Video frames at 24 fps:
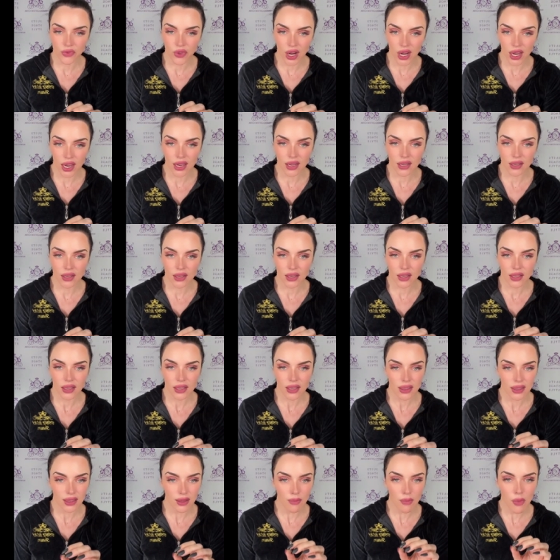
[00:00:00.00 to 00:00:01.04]
right?
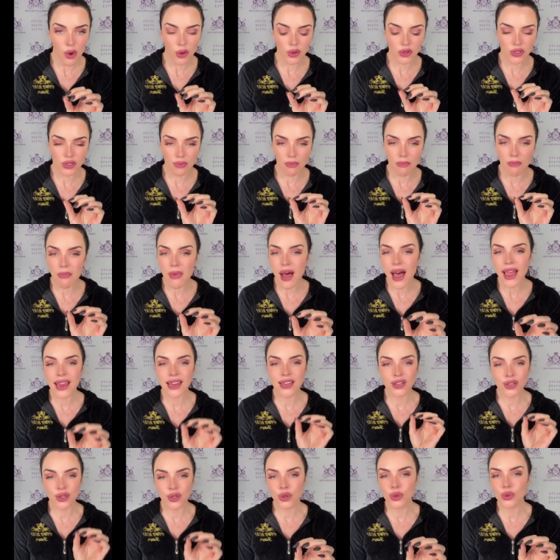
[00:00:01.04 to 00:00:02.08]
The most
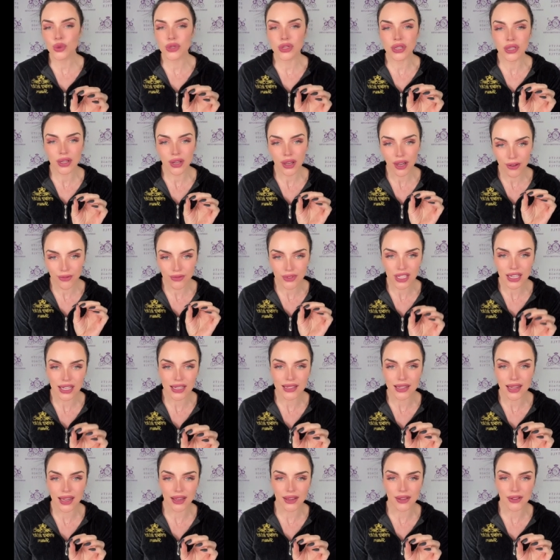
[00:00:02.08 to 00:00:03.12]
minute of
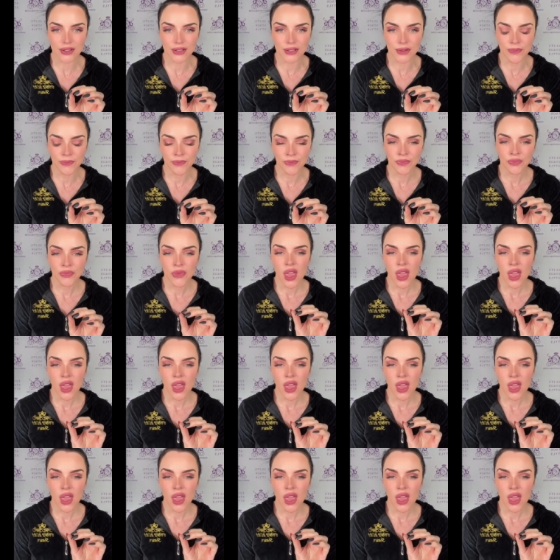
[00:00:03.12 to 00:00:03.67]
details.